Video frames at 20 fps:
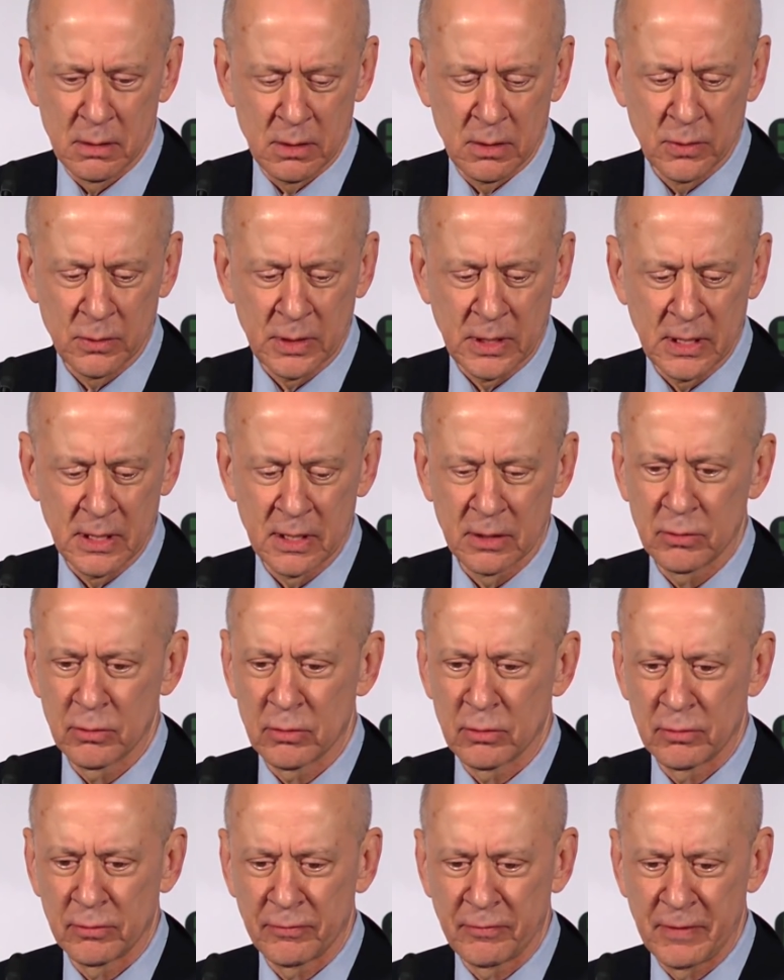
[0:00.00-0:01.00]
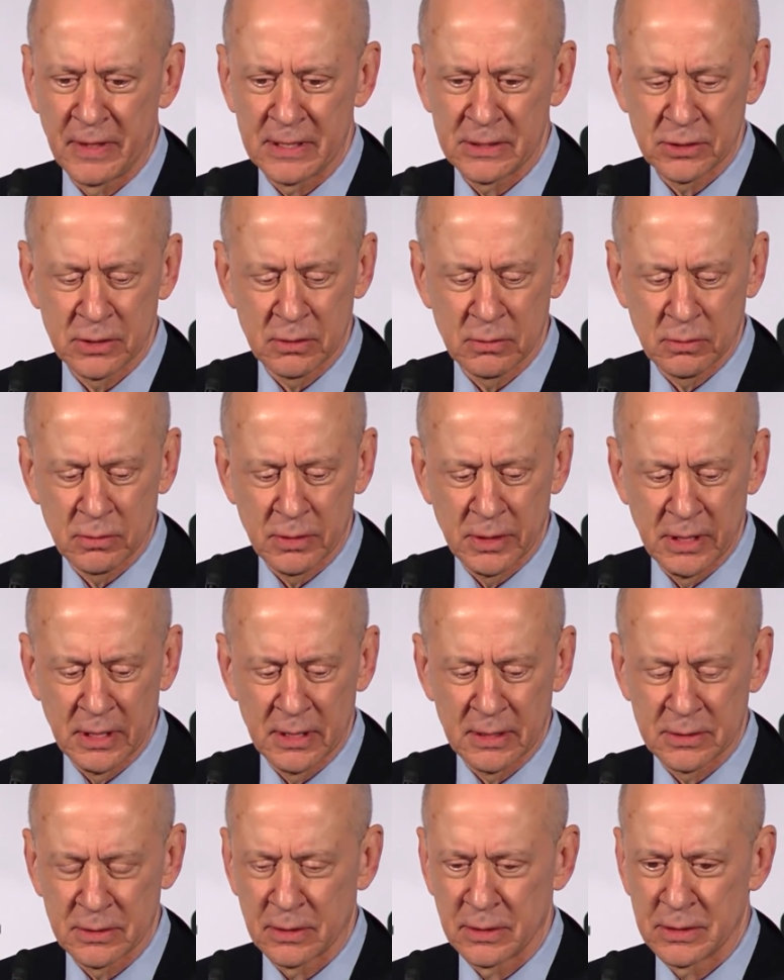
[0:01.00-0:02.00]
okay, good old-fashioned
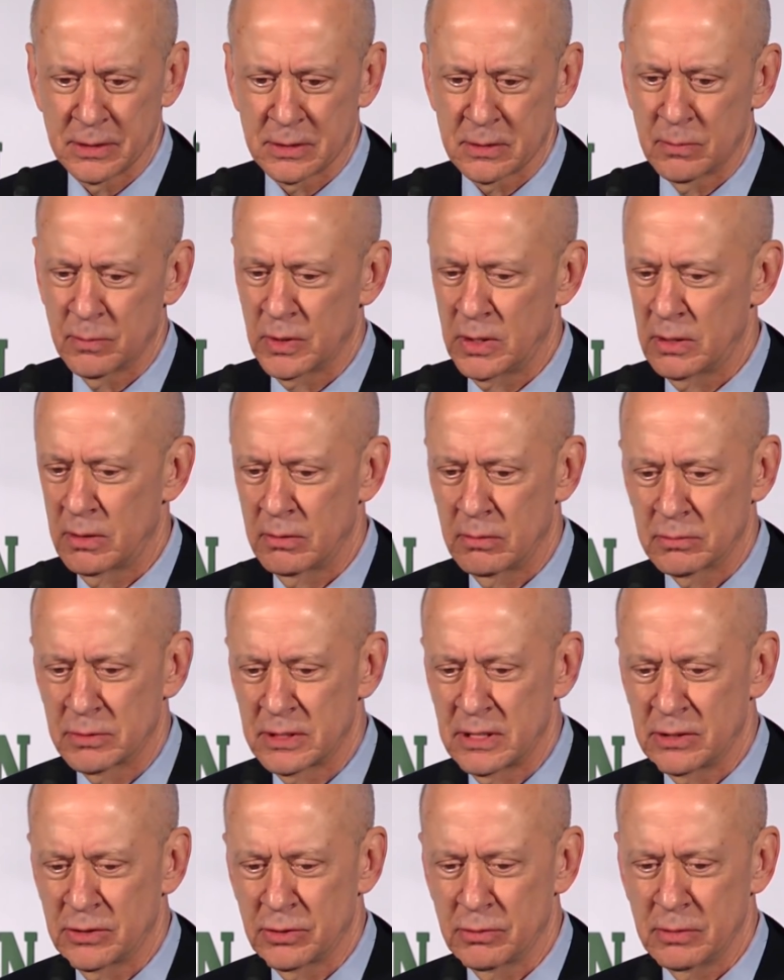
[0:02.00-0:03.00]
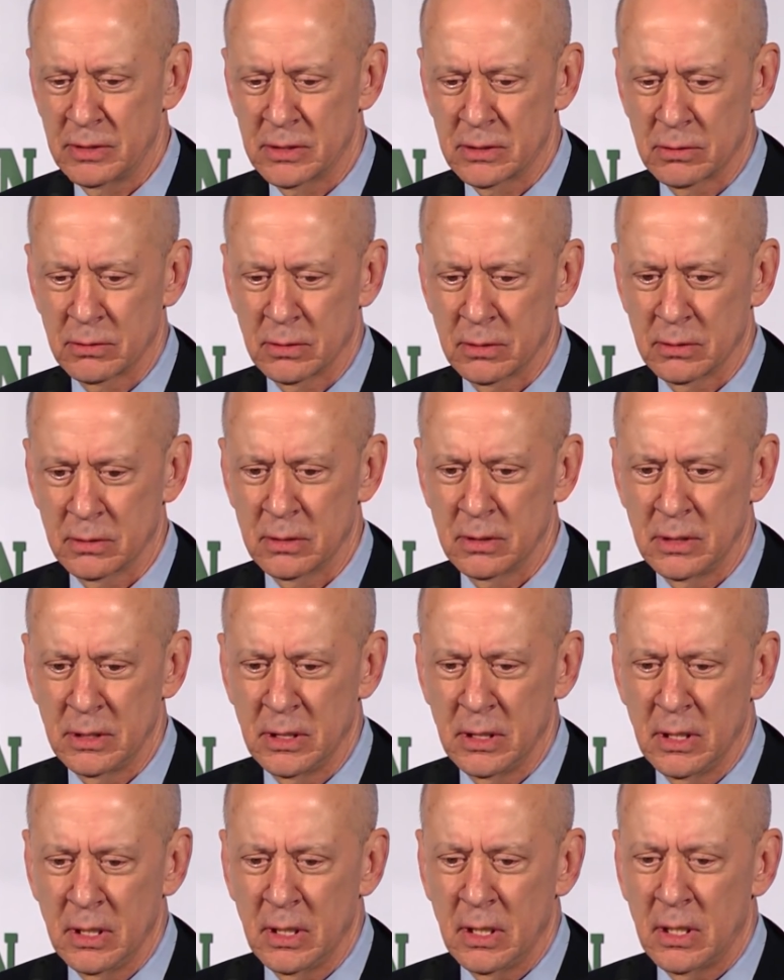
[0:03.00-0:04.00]
Orientalism, you know, centuries old.
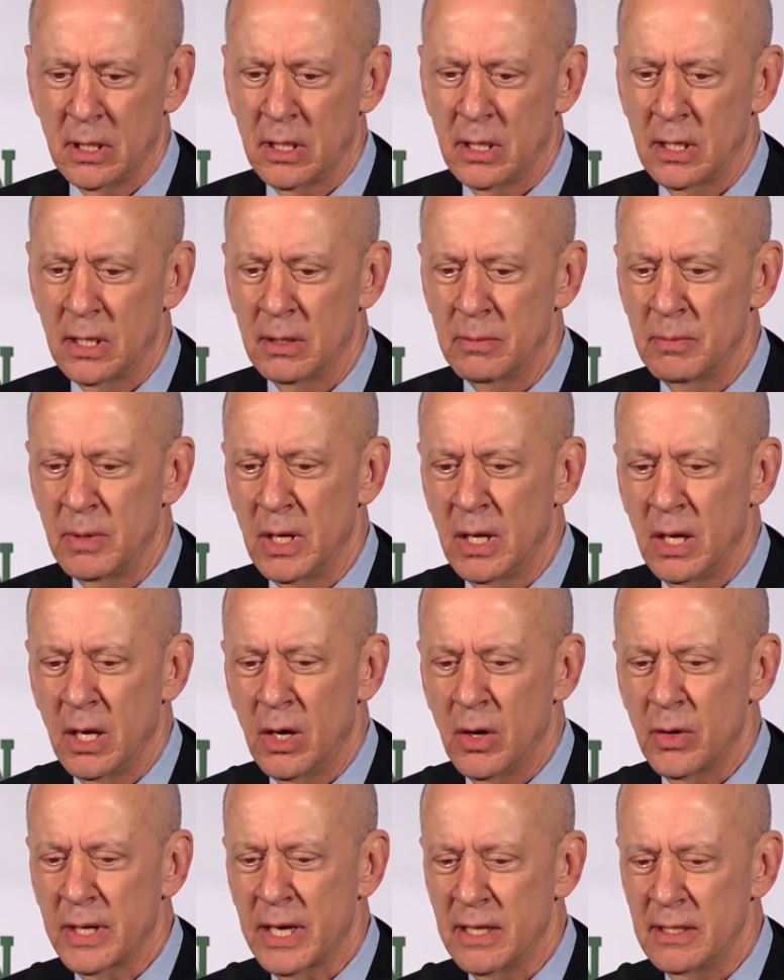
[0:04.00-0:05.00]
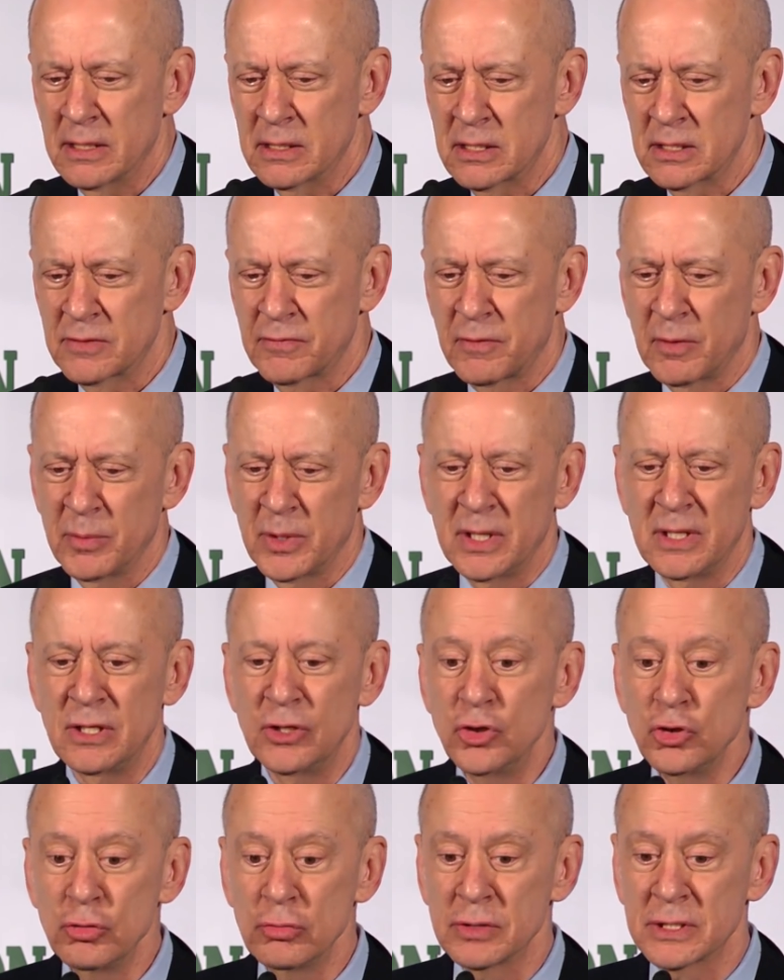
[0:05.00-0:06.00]
Okay, this is from a
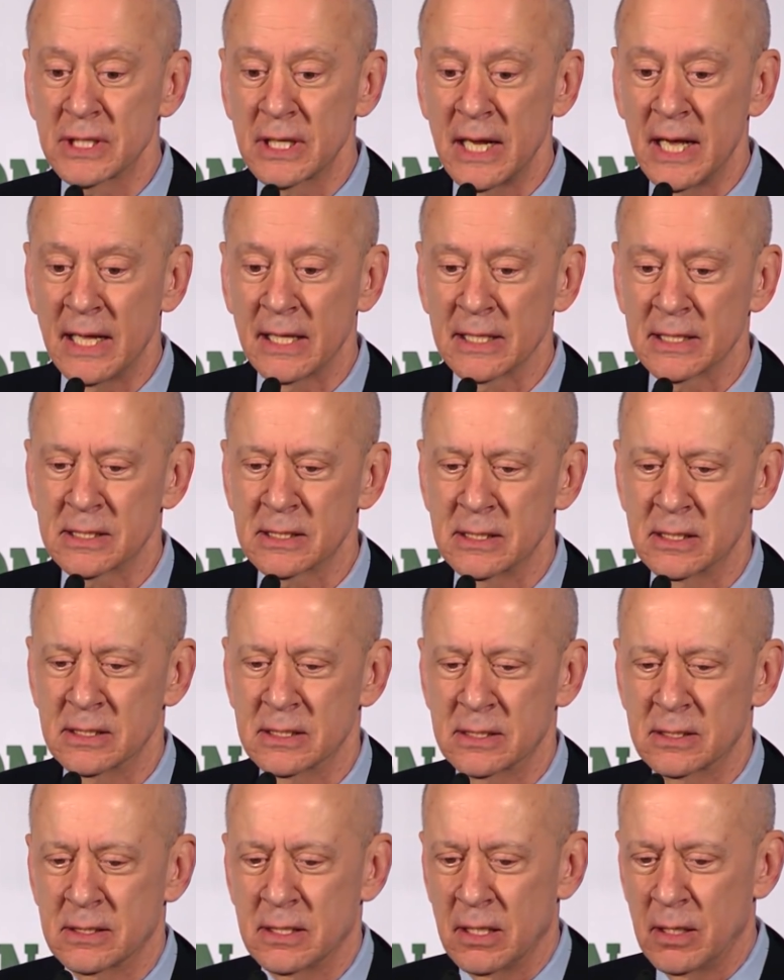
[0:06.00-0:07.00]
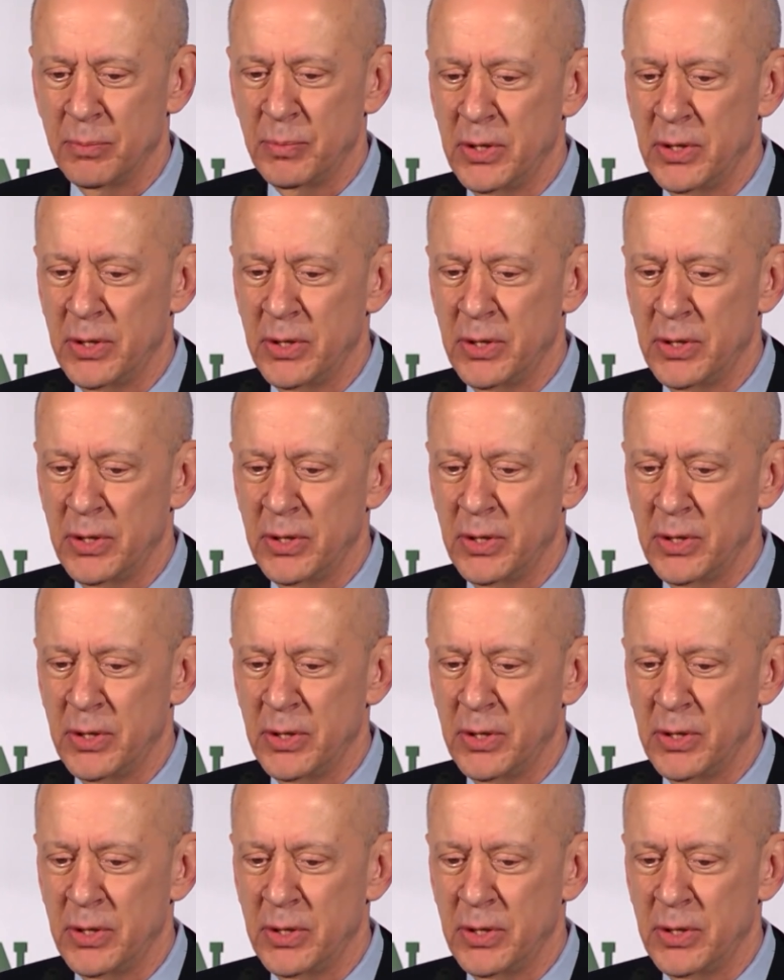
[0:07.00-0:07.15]
news analysis that